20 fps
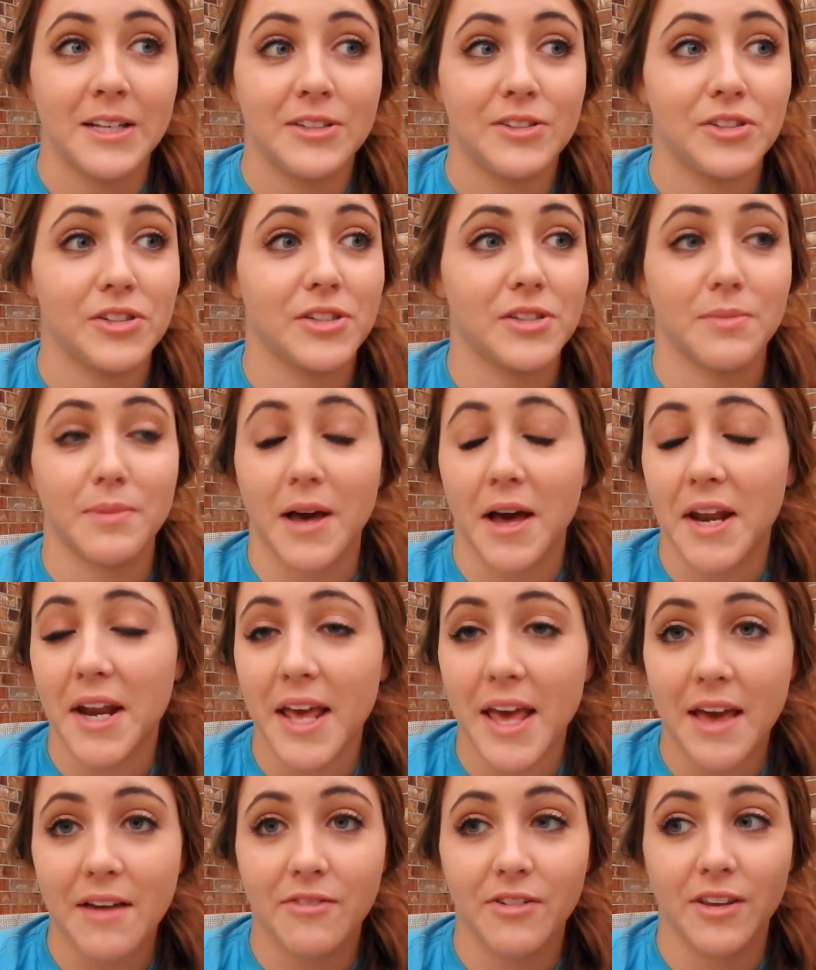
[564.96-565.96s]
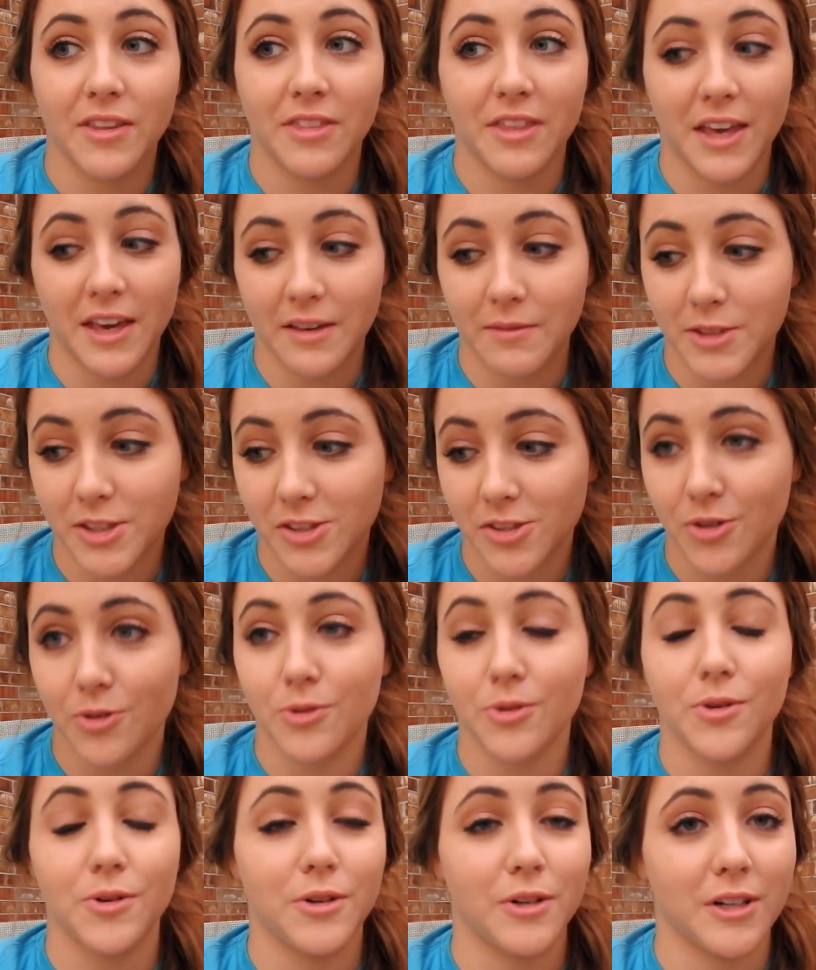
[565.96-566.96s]
Just about everything,
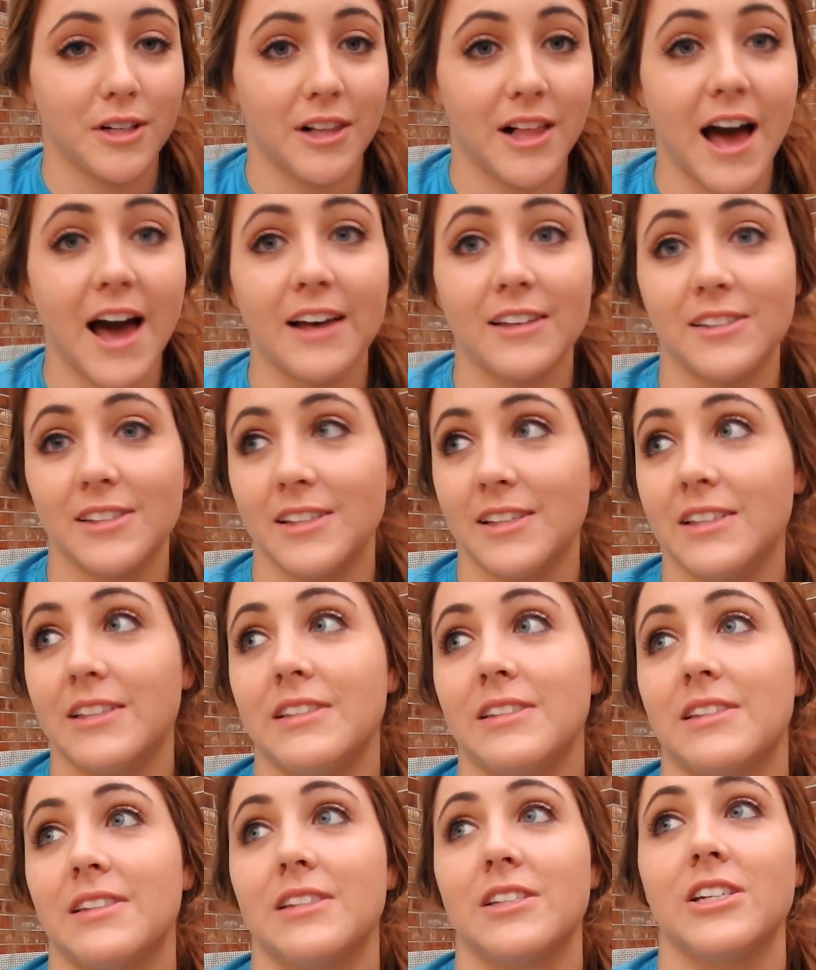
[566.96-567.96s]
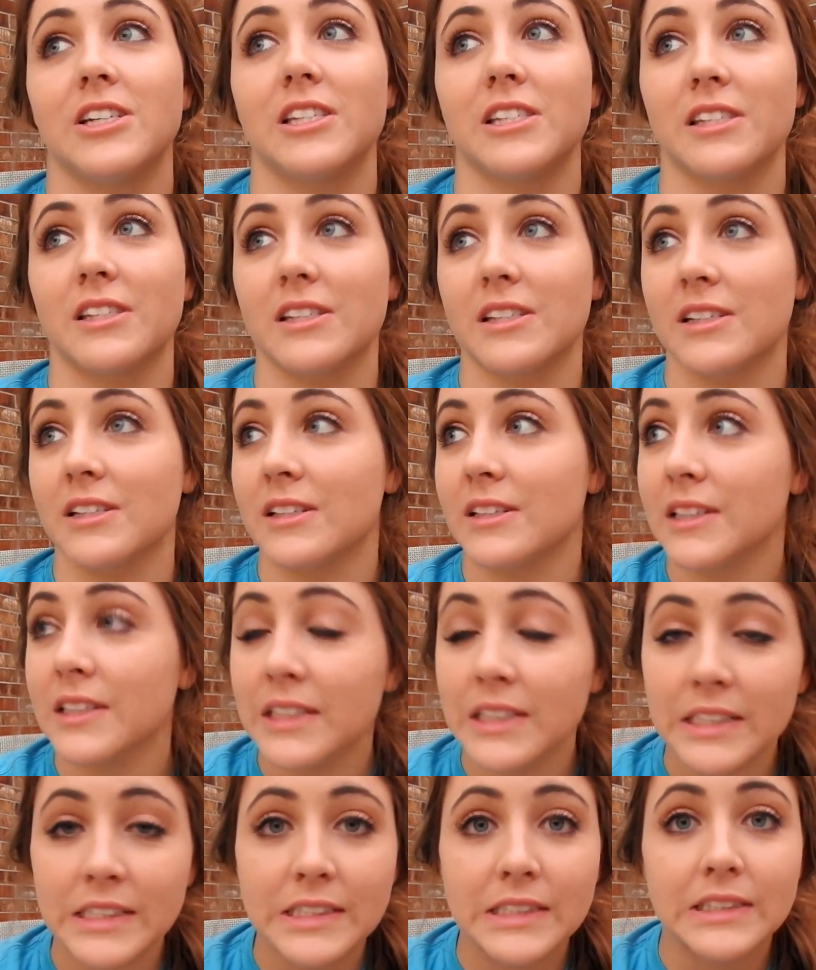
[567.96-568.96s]
school, classes, just
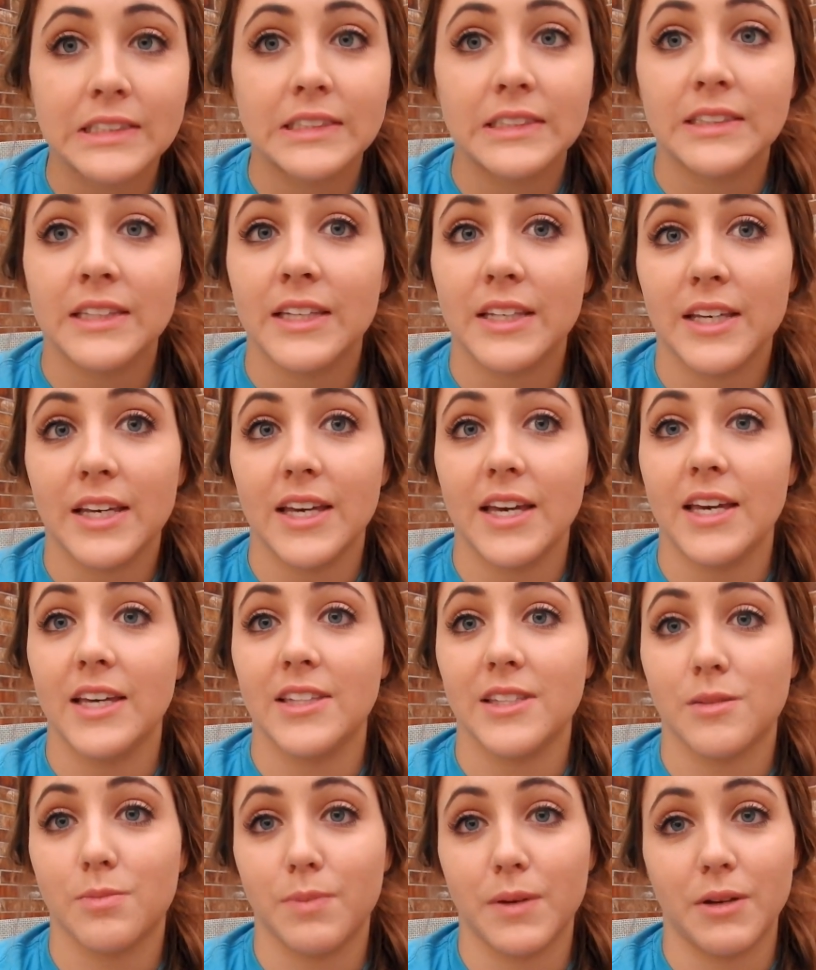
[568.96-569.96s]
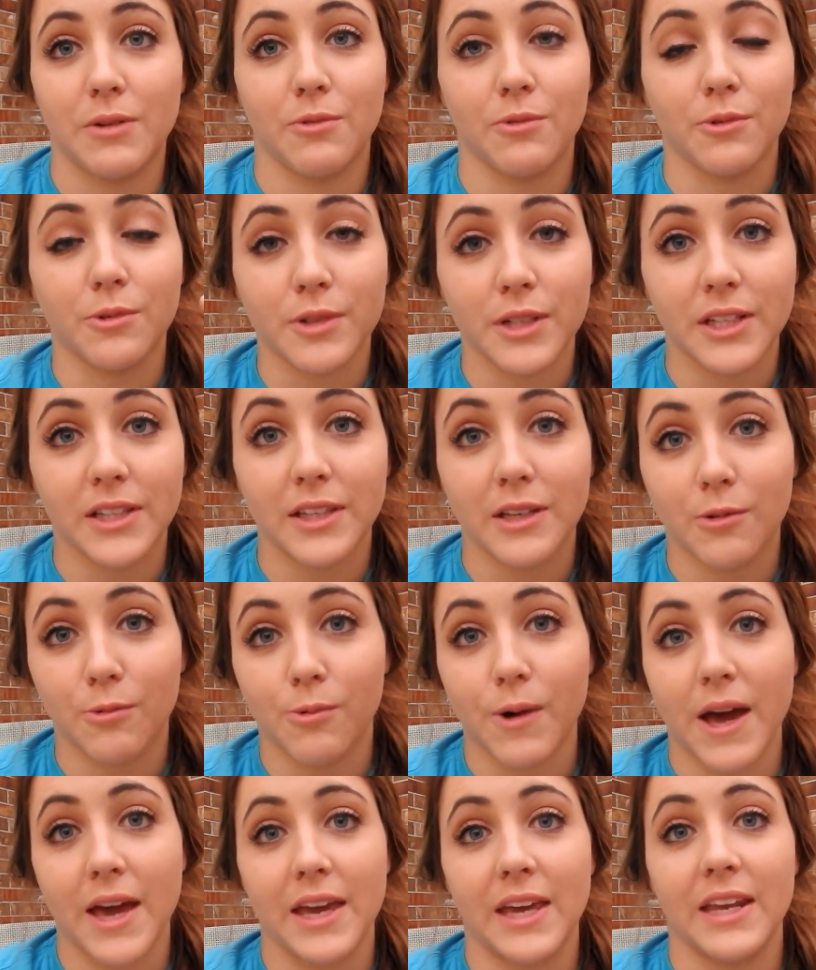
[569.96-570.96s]
it's been really
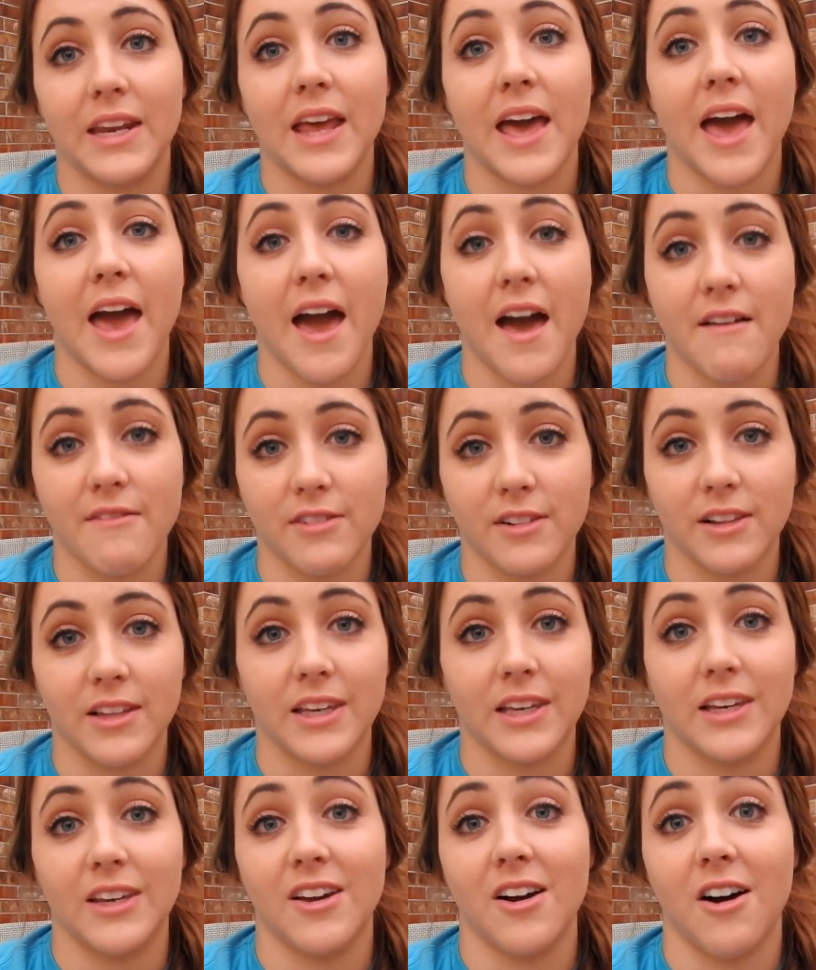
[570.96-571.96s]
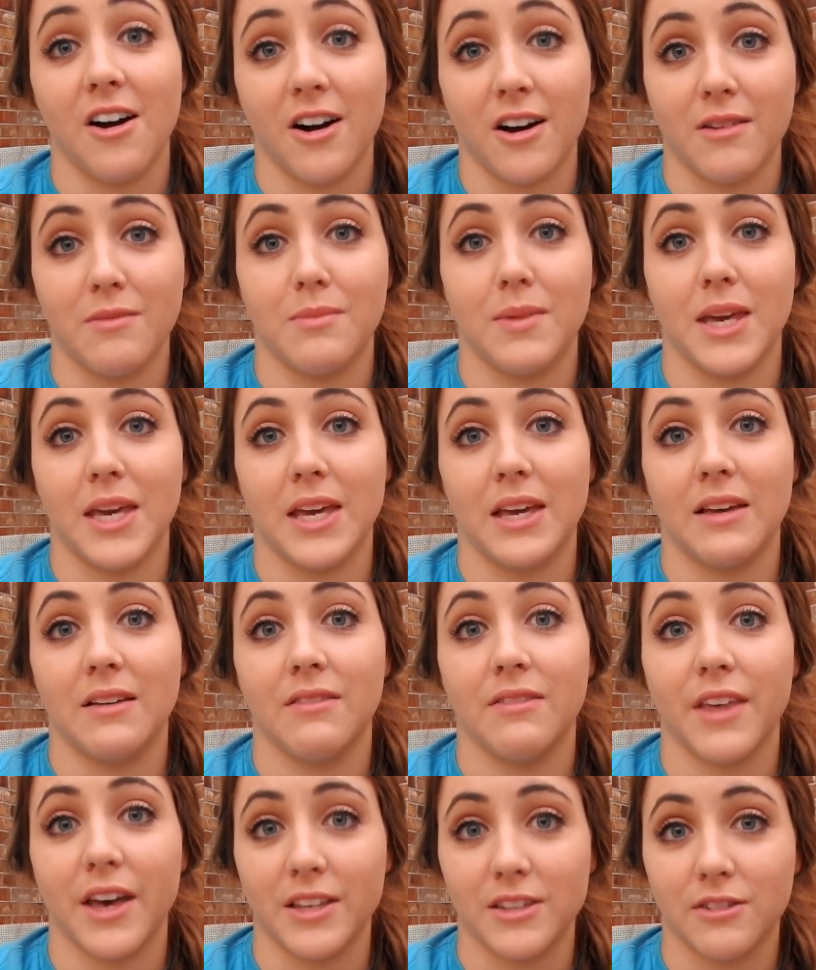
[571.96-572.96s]
weighing heavily on me,
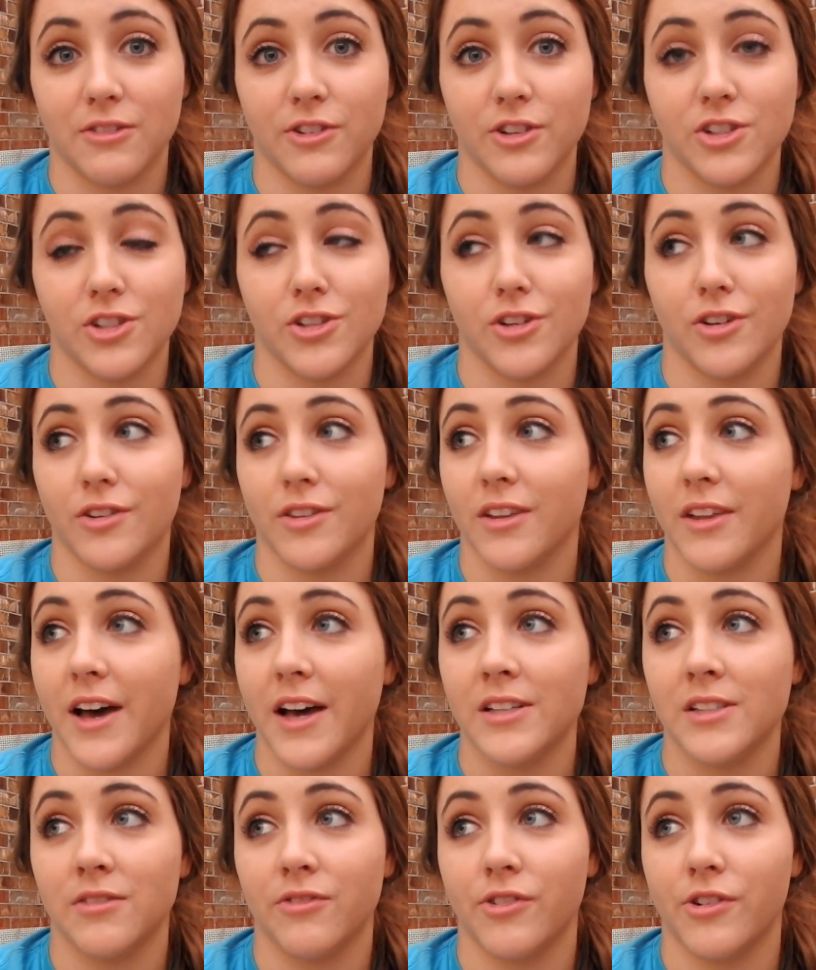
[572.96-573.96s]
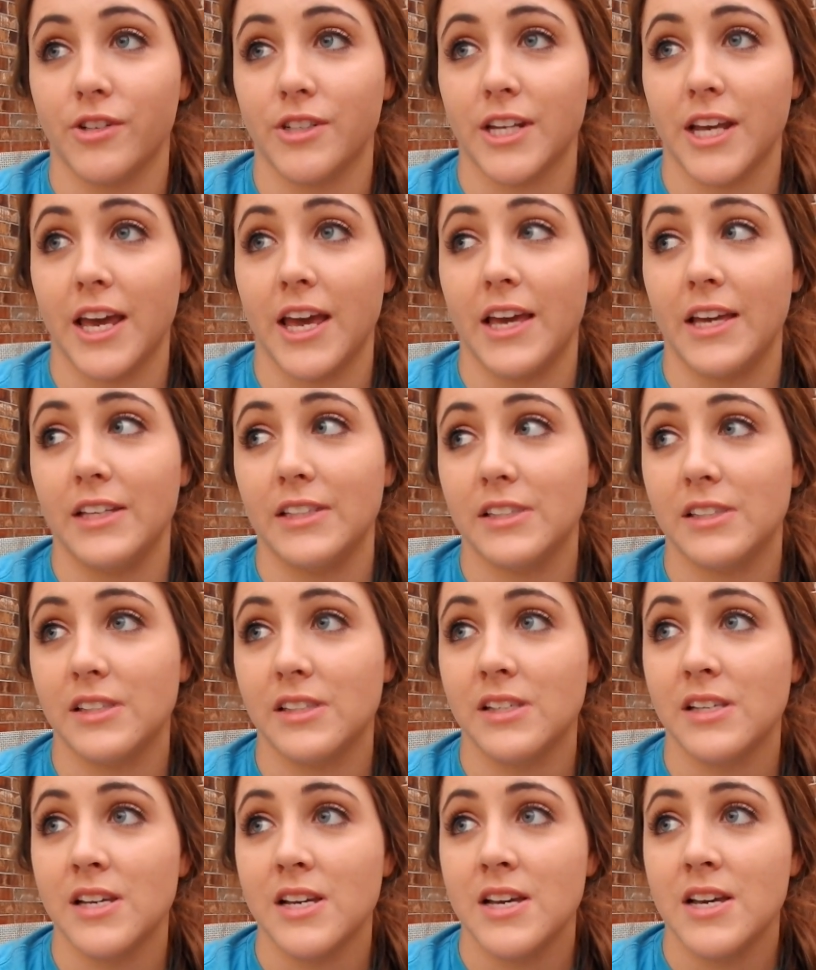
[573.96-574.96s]
that's for sure. The last four days,